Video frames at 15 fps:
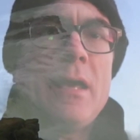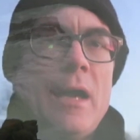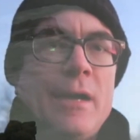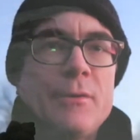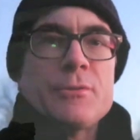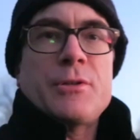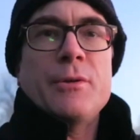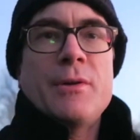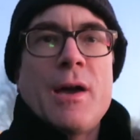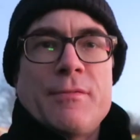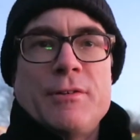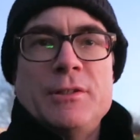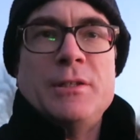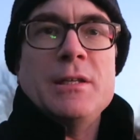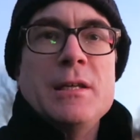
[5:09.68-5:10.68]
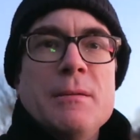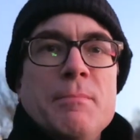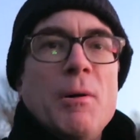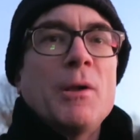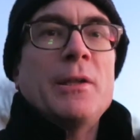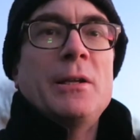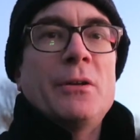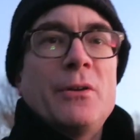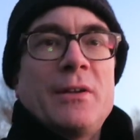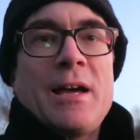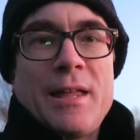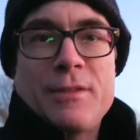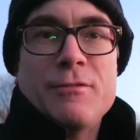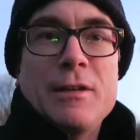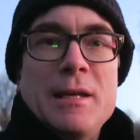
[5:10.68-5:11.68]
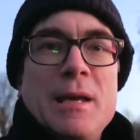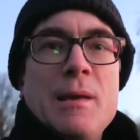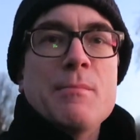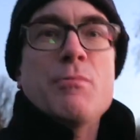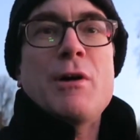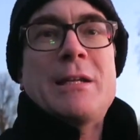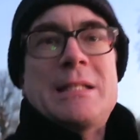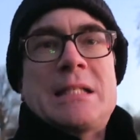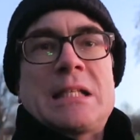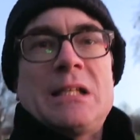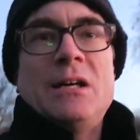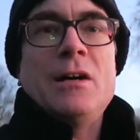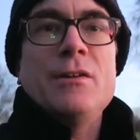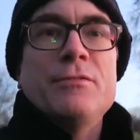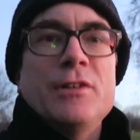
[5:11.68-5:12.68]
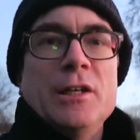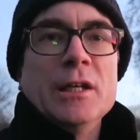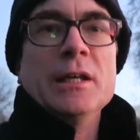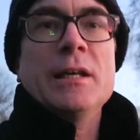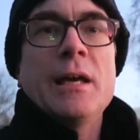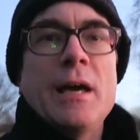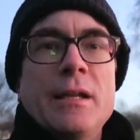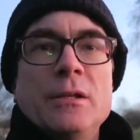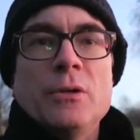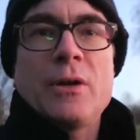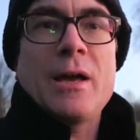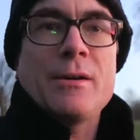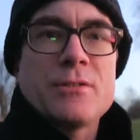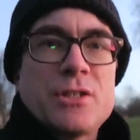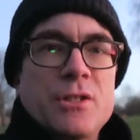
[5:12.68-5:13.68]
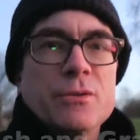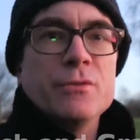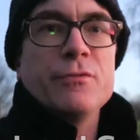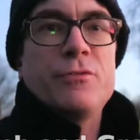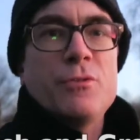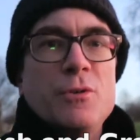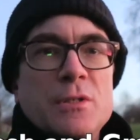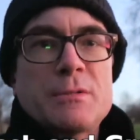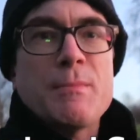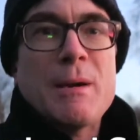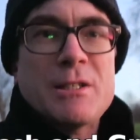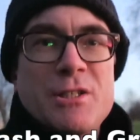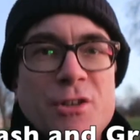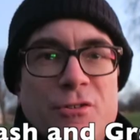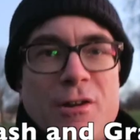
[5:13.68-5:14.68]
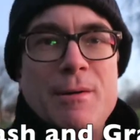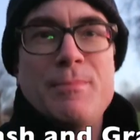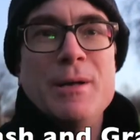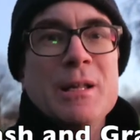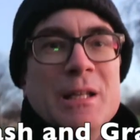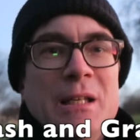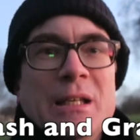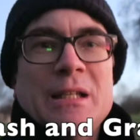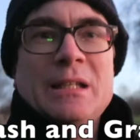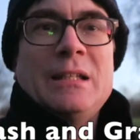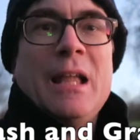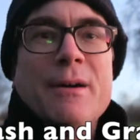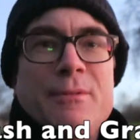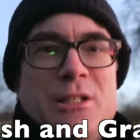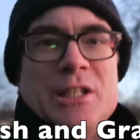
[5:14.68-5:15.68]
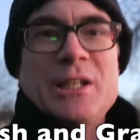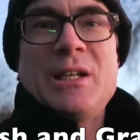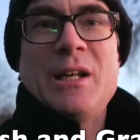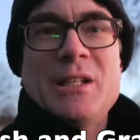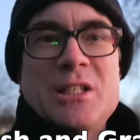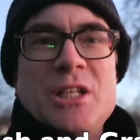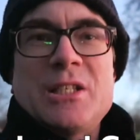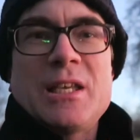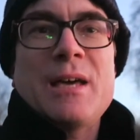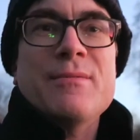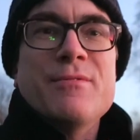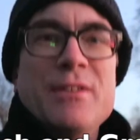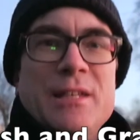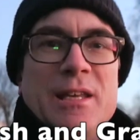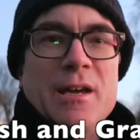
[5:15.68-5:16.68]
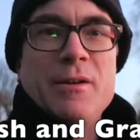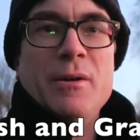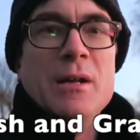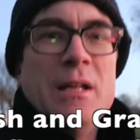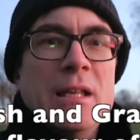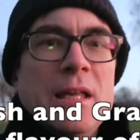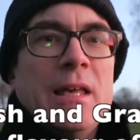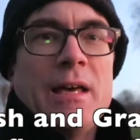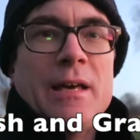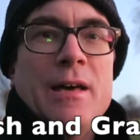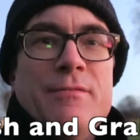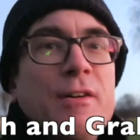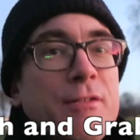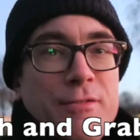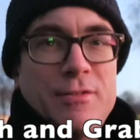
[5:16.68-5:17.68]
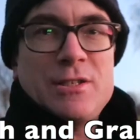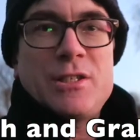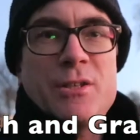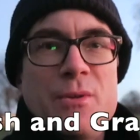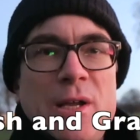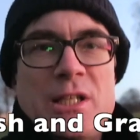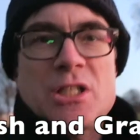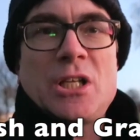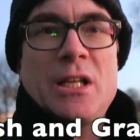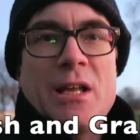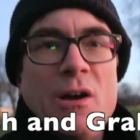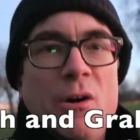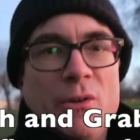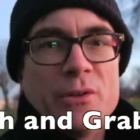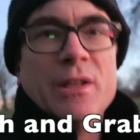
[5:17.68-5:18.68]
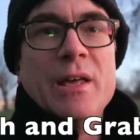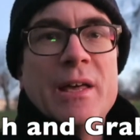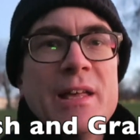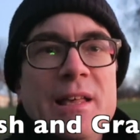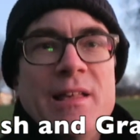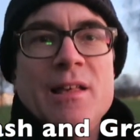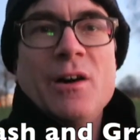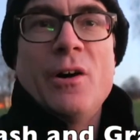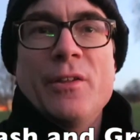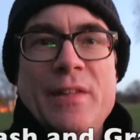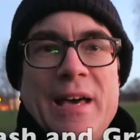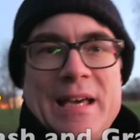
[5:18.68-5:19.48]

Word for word: I also covered the Polyglot Gathering in Bratislava and look out soon for a smash and grab language and culture type video uh, very, very soon actually on, on